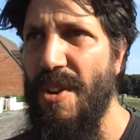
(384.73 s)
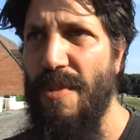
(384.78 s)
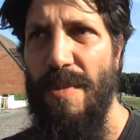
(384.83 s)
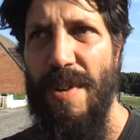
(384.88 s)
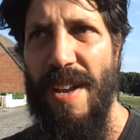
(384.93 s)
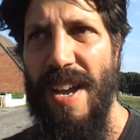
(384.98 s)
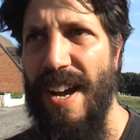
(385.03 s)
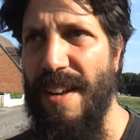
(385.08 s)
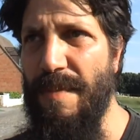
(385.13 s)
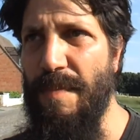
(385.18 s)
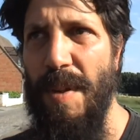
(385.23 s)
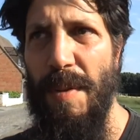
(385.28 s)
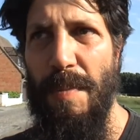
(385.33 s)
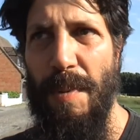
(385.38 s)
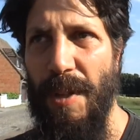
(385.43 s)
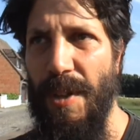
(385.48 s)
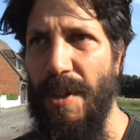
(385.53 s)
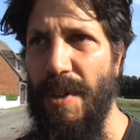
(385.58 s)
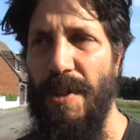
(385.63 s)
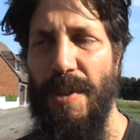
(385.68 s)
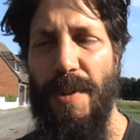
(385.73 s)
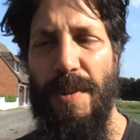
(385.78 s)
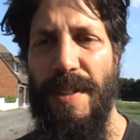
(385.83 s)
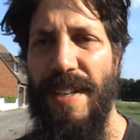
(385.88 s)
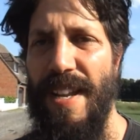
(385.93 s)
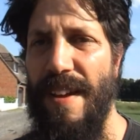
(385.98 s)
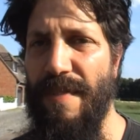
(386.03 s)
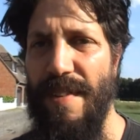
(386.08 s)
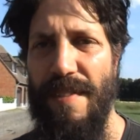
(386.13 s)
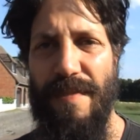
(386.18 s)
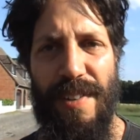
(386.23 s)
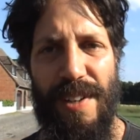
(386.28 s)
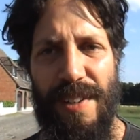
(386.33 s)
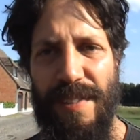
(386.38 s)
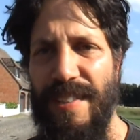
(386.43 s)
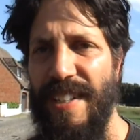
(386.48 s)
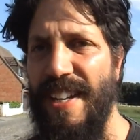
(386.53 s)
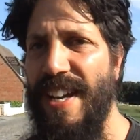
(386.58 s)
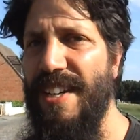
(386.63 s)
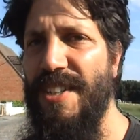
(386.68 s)
We had people who were never
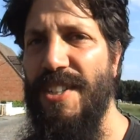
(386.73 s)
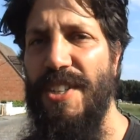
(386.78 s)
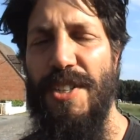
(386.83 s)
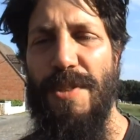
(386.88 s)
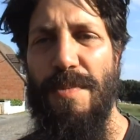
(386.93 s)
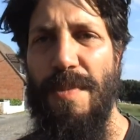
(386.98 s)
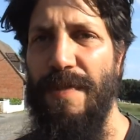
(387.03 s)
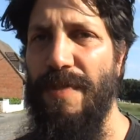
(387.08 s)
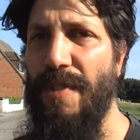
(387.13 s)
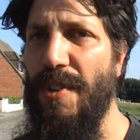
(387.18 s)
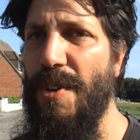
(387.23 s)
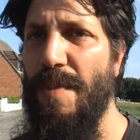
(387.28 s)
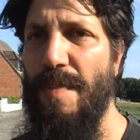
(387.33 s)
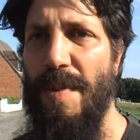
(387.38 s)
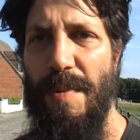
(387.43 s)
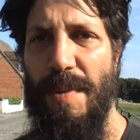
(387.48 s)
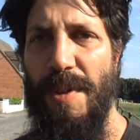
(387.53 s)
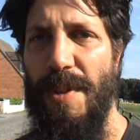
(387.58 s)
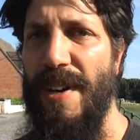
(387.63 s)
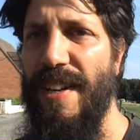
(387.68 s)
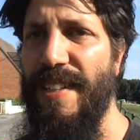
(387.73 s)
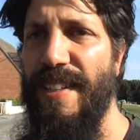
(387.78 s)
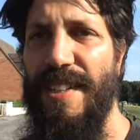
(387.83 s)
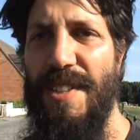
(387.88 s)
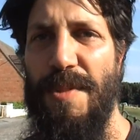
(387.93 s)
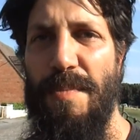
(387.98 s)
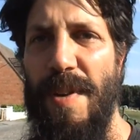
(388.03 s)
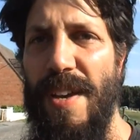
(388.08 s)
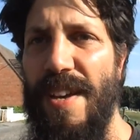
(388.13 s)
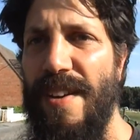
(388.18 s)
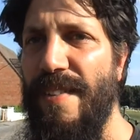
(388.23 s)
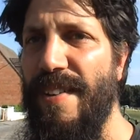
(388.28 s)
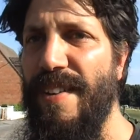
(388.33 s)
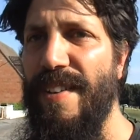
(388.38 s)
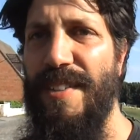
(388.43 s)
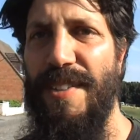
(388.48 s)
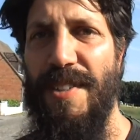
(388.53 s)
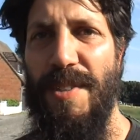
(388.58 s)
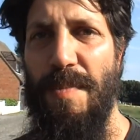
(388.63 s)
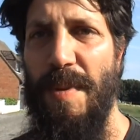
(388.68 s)
involved in actions before, people who had
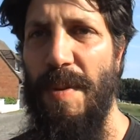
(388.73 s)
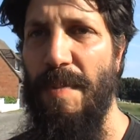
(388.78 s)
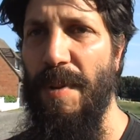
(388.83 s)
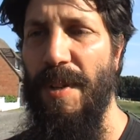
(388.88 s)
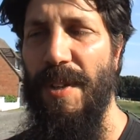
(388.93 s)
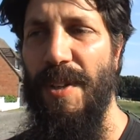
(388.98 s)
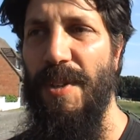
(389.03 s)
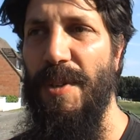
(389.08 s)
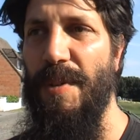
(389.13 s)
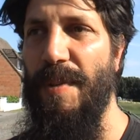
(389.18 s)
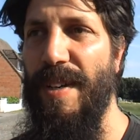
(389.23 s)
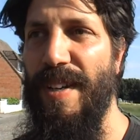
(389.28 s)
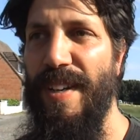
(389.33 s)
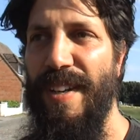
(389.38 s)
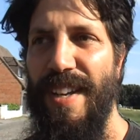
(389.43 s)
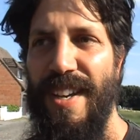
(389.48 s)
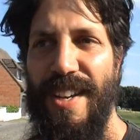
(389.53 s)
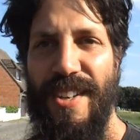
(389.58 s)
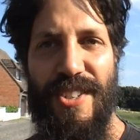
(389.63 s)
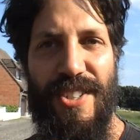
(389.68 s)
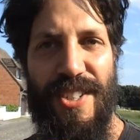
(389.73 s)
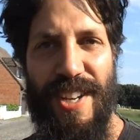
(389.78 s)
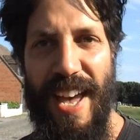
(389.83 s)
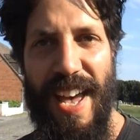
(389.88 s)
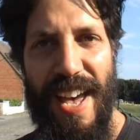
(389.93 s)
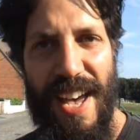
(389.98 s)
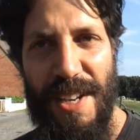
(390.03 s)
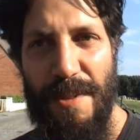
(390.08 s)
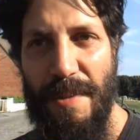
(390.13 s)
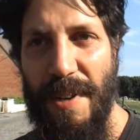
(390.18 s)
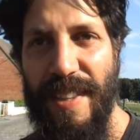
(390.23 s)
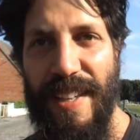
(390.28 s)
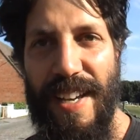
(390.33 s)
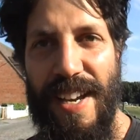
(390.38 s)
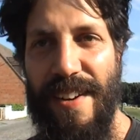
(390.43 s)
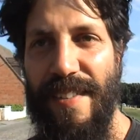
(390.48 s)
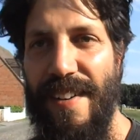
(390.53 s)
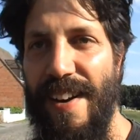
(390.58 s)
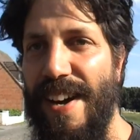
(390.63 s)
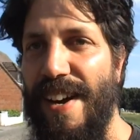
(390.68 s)
experience, people who were scared when they
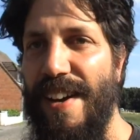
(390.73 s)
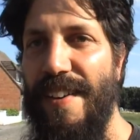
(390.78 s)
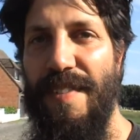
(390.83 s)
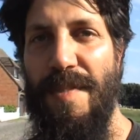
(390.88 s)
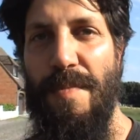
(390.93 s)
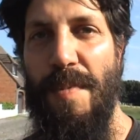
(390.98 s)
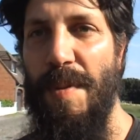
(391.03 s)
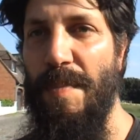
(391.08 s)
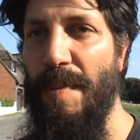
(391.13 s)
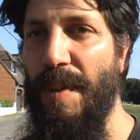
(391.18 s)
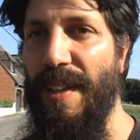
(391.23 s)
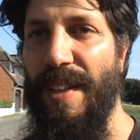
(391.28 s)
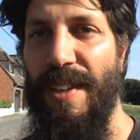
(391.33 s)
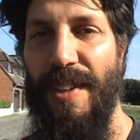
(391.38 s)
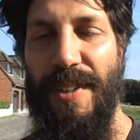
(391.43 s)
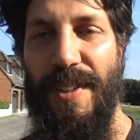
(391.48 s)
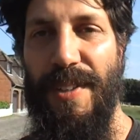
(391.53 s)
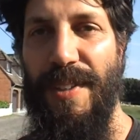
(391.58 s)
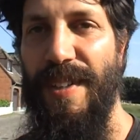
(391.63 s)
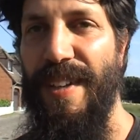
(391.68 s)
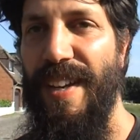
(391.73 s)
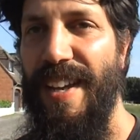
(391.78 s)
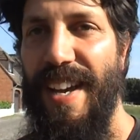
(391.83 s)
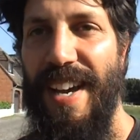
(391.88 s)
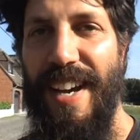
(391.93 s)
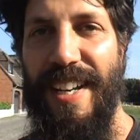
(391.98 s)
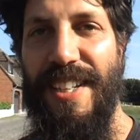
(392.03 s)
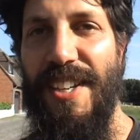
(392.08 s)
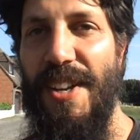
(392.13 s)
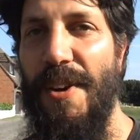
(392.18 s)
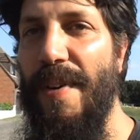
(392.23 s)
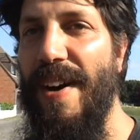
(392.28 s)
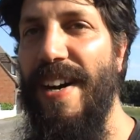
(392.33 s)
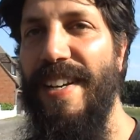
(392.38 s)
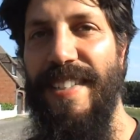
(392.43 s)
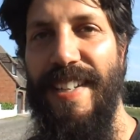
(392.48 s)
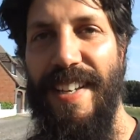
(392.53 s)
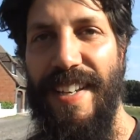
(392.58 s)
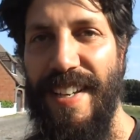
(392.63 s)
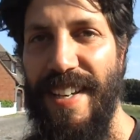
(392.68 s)
arrived, people who had no
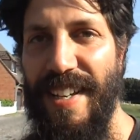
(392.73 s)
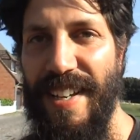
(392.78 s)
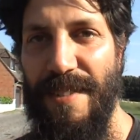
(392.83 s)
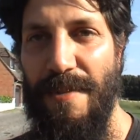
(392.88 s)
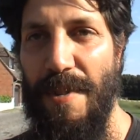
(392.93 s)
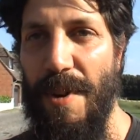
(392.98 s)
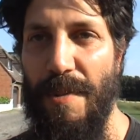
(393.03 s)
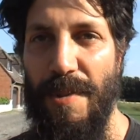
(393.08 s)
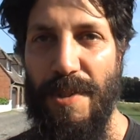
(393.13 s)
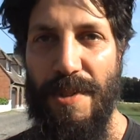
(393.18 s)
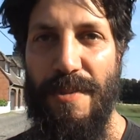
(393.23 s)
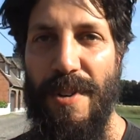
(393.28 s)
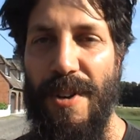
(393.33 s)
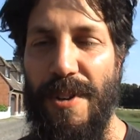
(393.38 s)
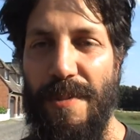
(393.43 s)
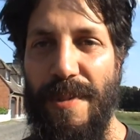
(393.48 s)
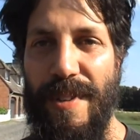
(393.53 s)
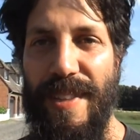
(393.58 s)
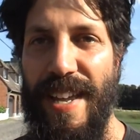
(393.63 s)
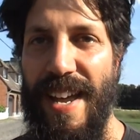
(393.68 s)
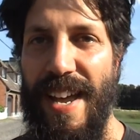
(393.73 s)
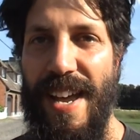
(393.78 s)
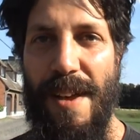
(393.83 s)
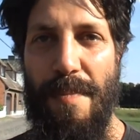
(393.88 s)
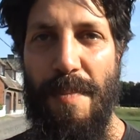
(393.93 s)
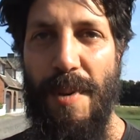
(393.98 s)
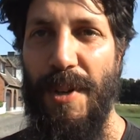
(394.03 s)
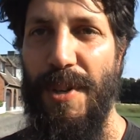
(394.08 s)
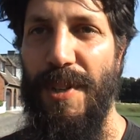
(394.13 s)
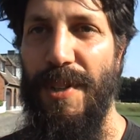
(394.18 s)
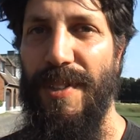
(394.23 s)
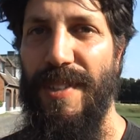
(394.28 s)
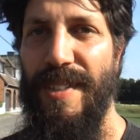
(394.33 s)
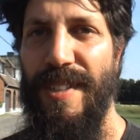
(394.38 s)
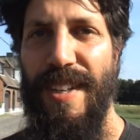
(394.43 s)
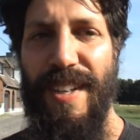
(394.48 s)
idea what was wrong with the airport,